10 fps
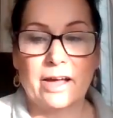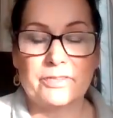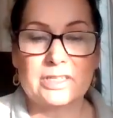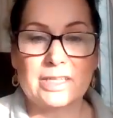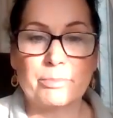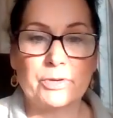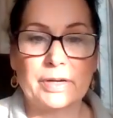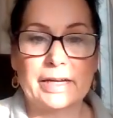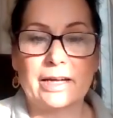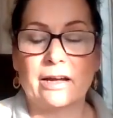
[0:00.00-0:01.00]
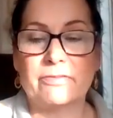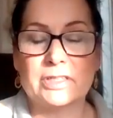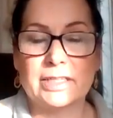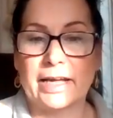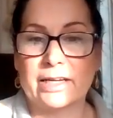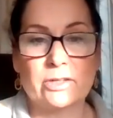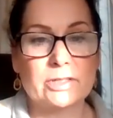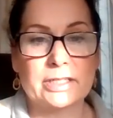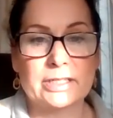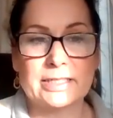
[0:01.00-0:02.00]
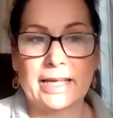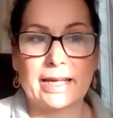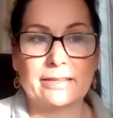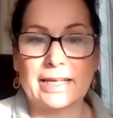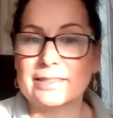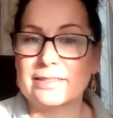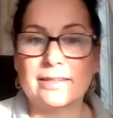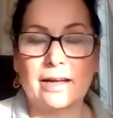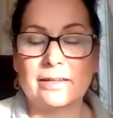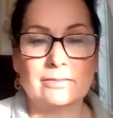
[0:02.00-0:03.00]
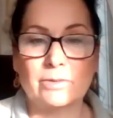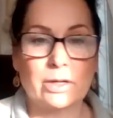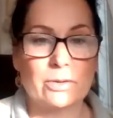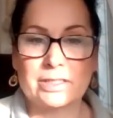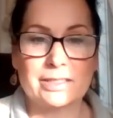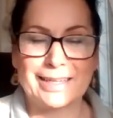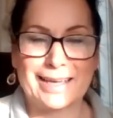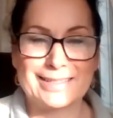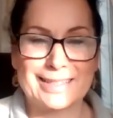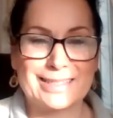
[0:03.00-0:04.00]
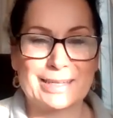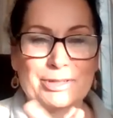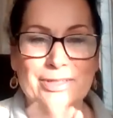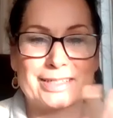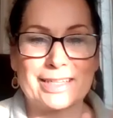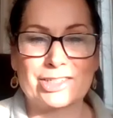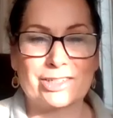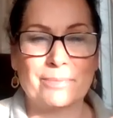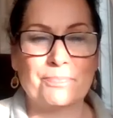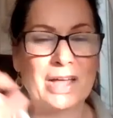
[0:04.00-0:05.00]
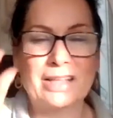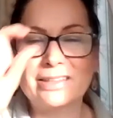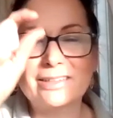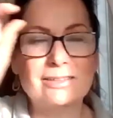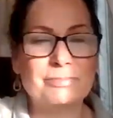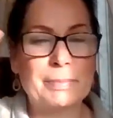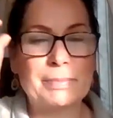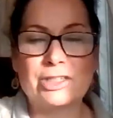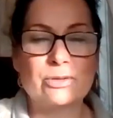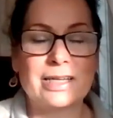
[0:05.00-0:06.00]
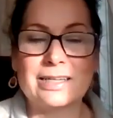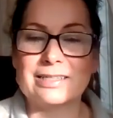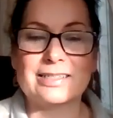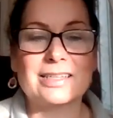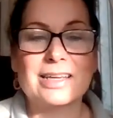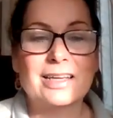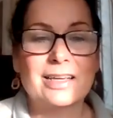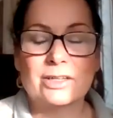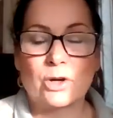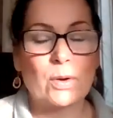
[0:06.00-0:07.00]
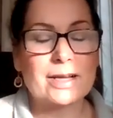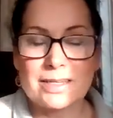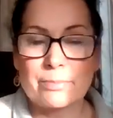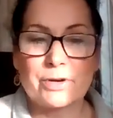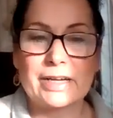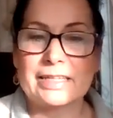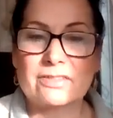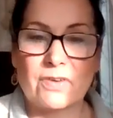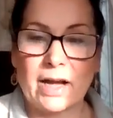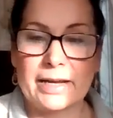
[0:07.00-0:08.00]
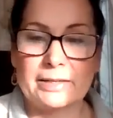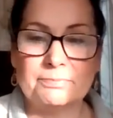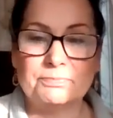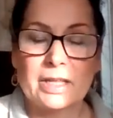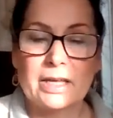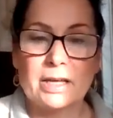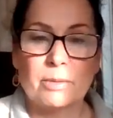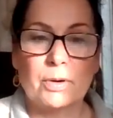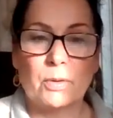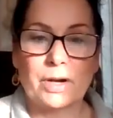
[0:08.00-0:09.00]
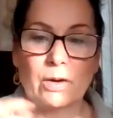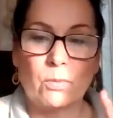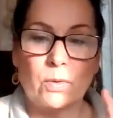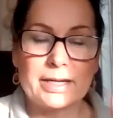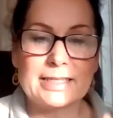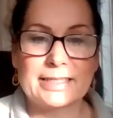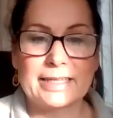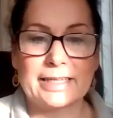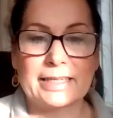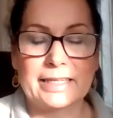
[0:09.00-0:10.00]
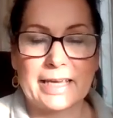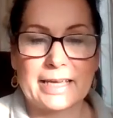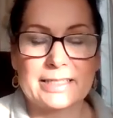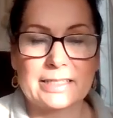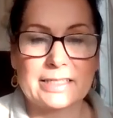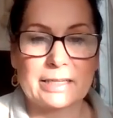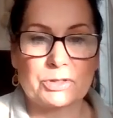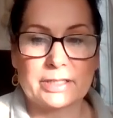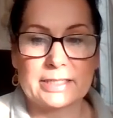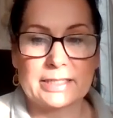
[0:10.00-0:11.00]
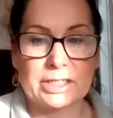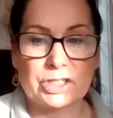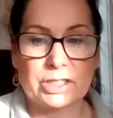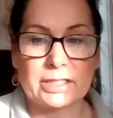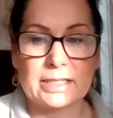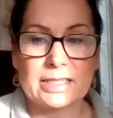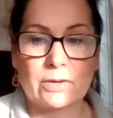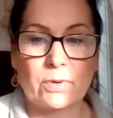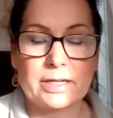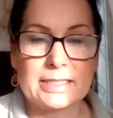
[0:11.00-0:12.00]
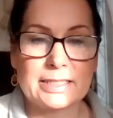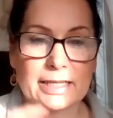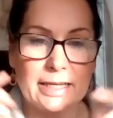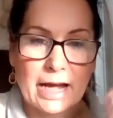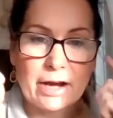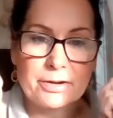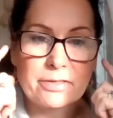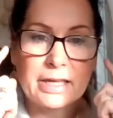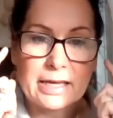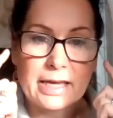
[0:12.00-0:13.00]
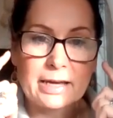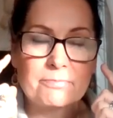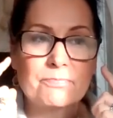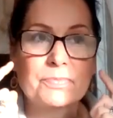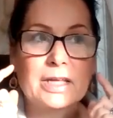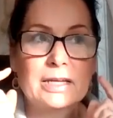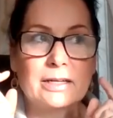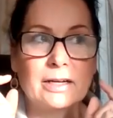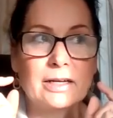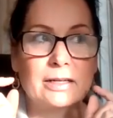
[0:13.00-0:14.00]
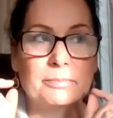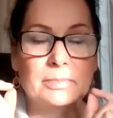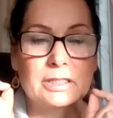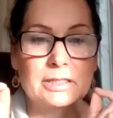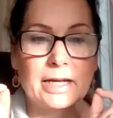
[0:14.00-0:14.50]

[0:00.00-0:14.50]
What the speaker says: the summary of the diagnosis, and that's not what goes into the case conceptualization. A little, maybe 2-sentence quick summary is fine. But what I want to see in the case conceptualization is I want to see how you're thinking, not